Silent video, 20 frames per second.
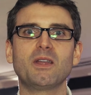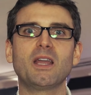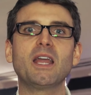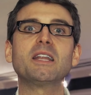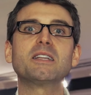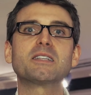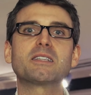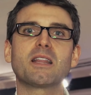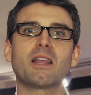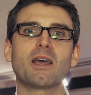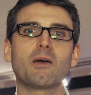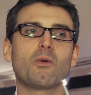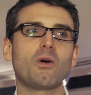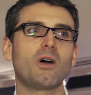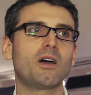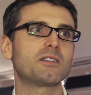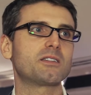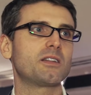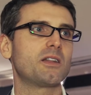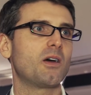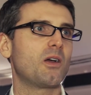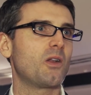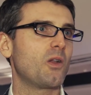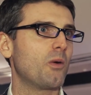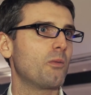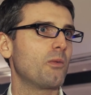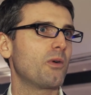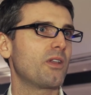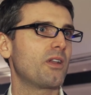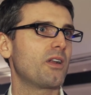into their wines and know a
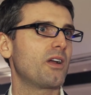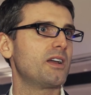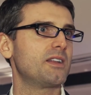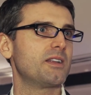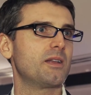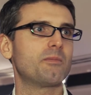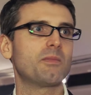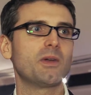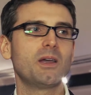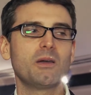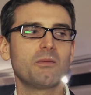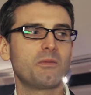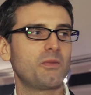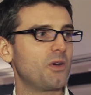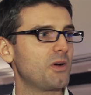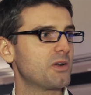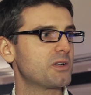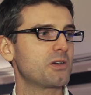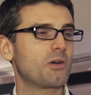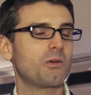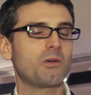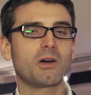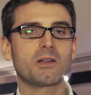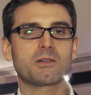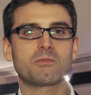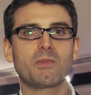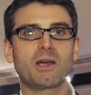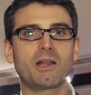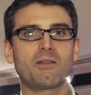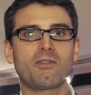lot more than I do. Not at all. I
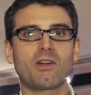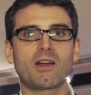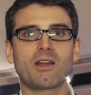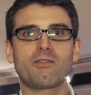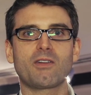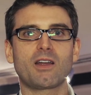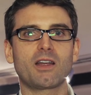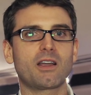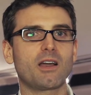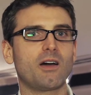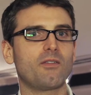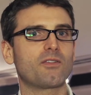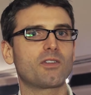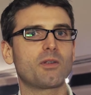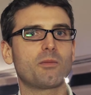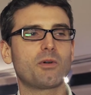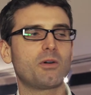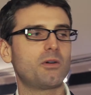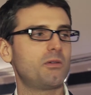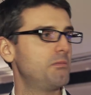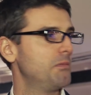was made very, very comfortable.